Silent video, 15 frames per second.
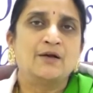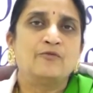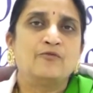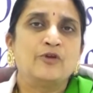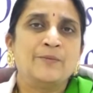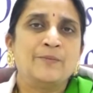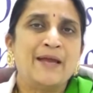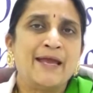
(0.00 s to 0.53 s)

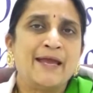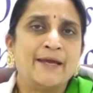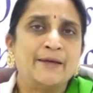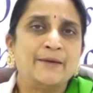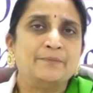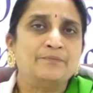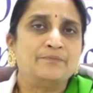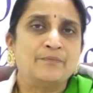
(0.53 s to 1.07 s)
we may
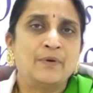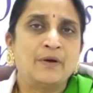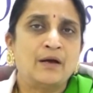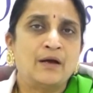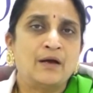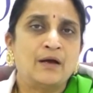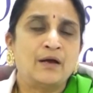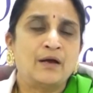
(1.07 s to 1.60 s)

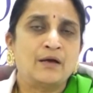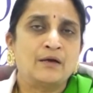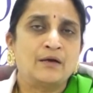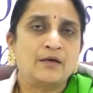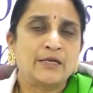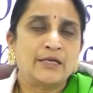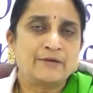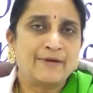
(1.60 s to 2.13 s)

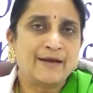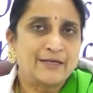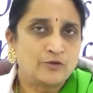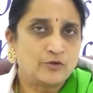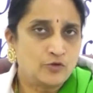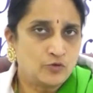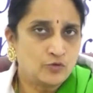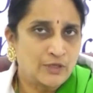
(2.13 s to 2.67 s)
require
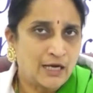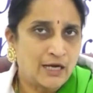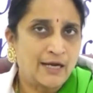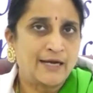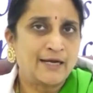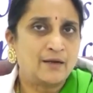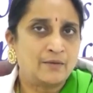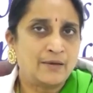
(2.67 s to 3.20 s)
to do the
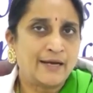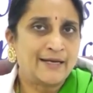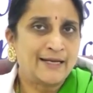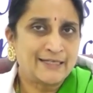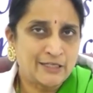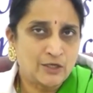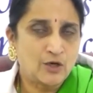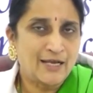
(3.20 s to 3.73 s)

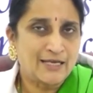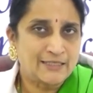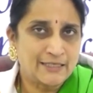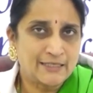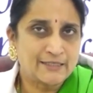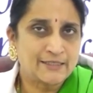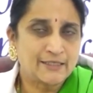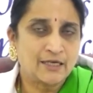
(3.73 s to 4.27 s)

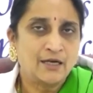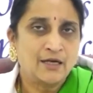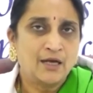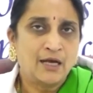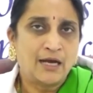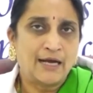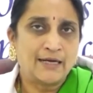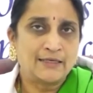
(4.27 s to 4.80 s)
adhesiolysis,
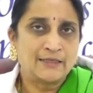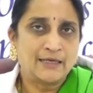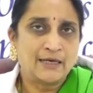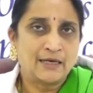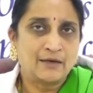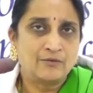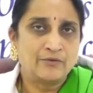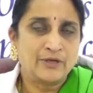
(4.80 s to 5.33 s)

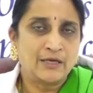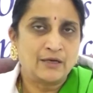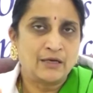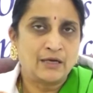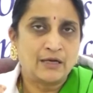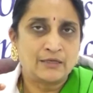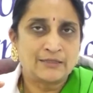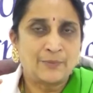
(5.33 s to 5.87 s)

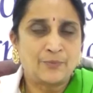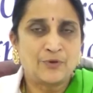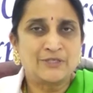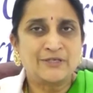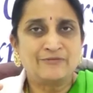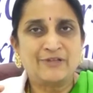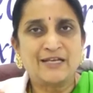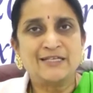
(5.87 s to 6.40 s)
and suppose
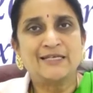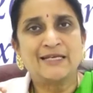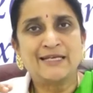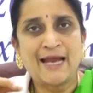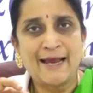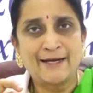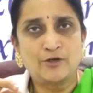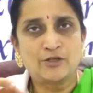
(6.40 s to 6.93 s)
if there is any
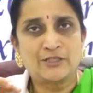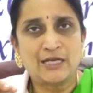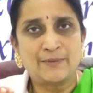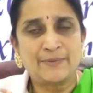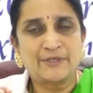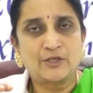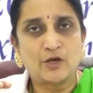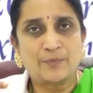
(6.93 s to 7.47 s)

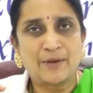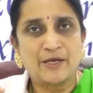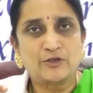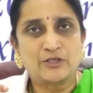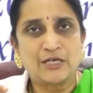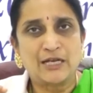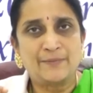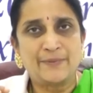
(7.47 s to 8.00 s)
hydrosalpinx or
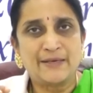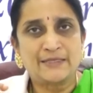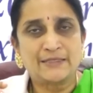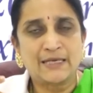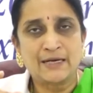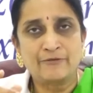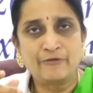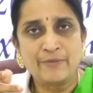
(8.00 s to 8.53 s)
pyosalpinx,
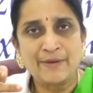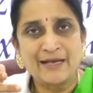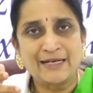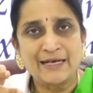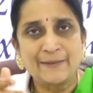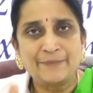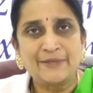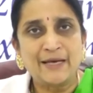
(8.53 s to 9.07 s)
and we may
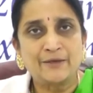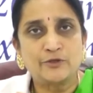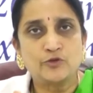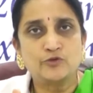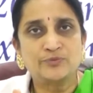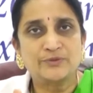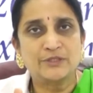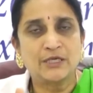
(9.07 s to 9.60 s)
clip the
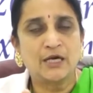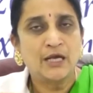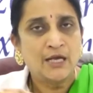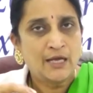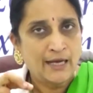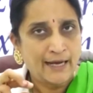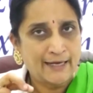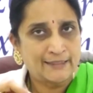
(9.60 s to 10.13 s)
tubes
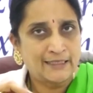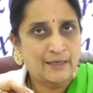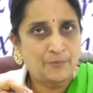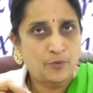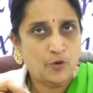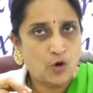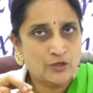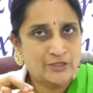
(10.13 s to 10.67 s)
at the
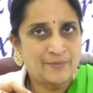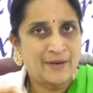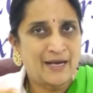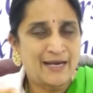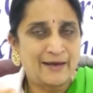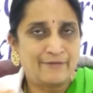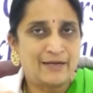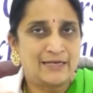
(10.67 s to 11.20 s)
proximal
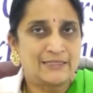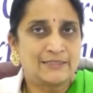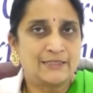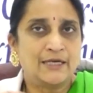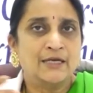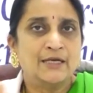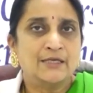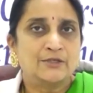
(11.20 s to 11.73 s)
levels,
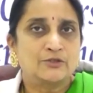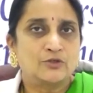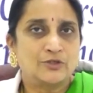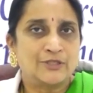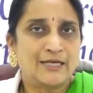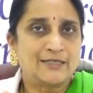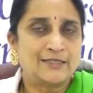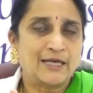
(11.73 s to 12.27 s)
so
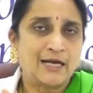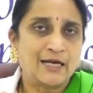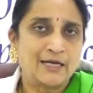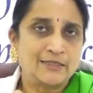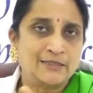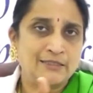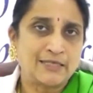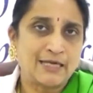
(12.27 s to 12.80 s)
that
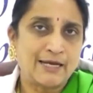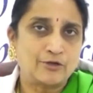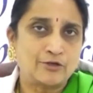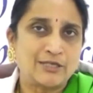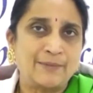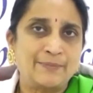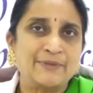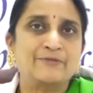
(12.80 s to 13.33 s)
this
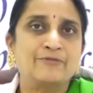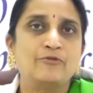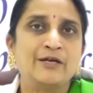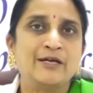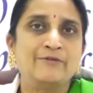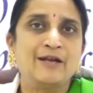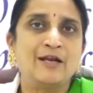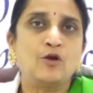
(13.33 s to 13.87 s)
hydrosalpinx
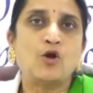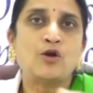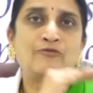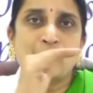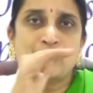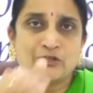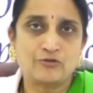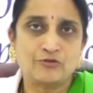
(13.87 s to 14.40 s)
fluid will not
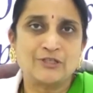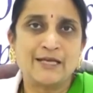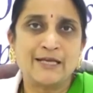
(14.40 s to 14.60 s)
wash out the